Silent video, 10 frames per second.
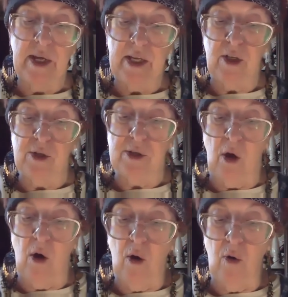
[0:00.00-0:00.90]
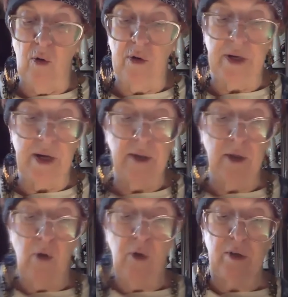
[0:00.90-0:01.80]
into the hold and
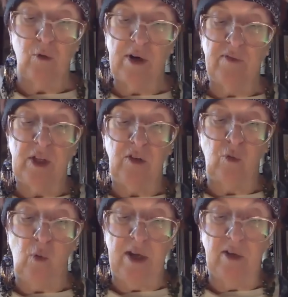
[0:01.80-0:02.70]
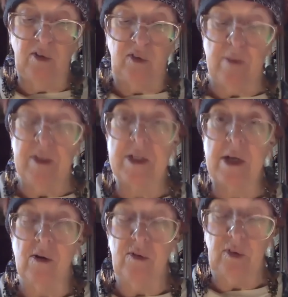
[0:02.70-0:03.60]
unloading one of these whale
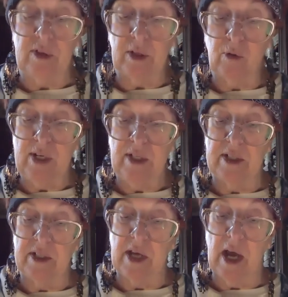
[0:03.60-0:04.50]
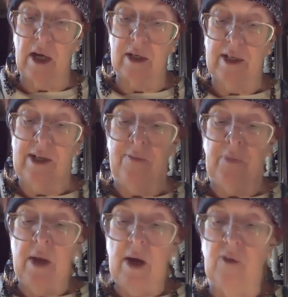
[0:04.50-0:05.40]
cemeteries in the Greenland dock,
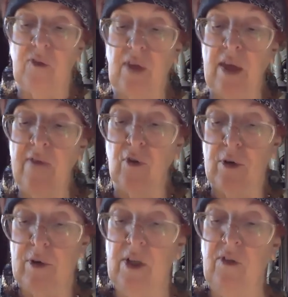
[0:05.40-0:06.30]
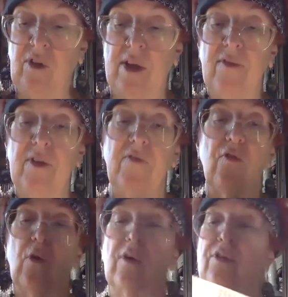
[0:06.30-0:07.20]
a savor is given
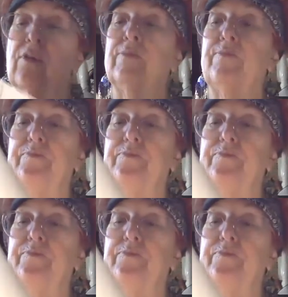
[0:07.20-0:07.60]
forth,